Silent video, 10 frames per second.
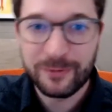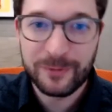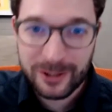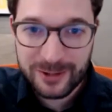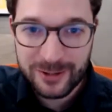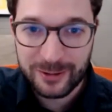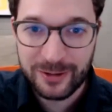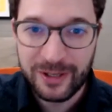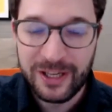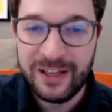revert
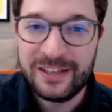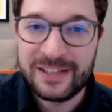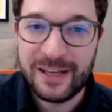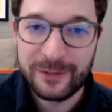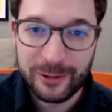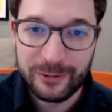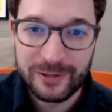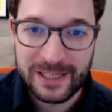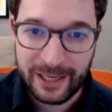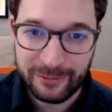to David
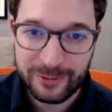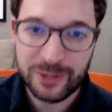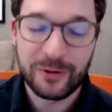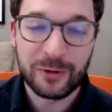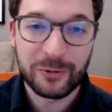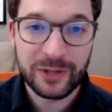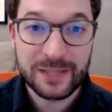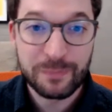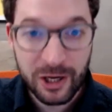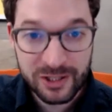Lewis language. You've got all
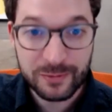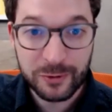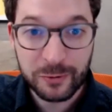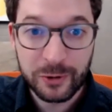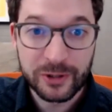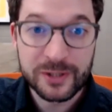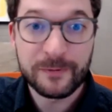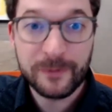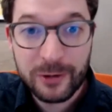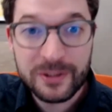these possible worlds
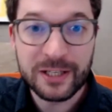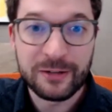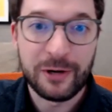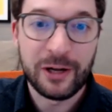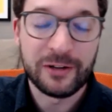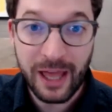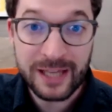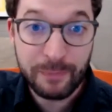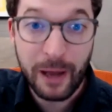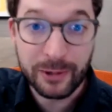floating around
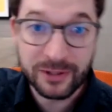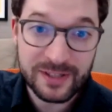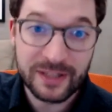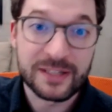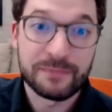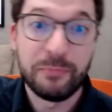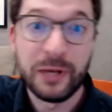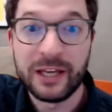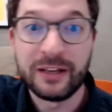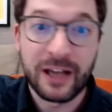as bubbles in this
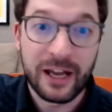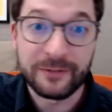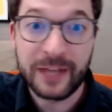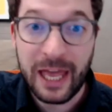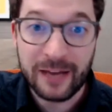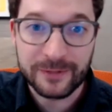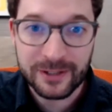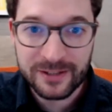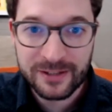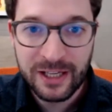big kind of
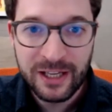canvas.